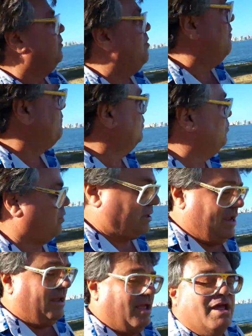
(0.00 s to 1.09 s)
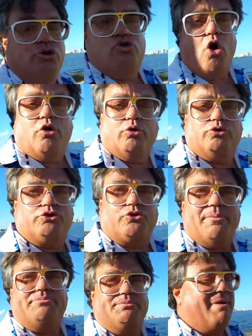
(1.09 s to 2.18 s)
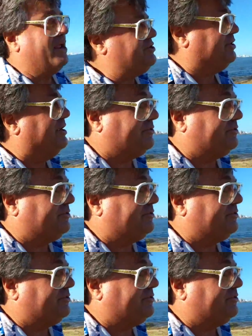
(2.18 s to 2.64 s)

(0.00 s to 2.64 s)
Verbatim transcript: overlooking Donald Trump's mansion.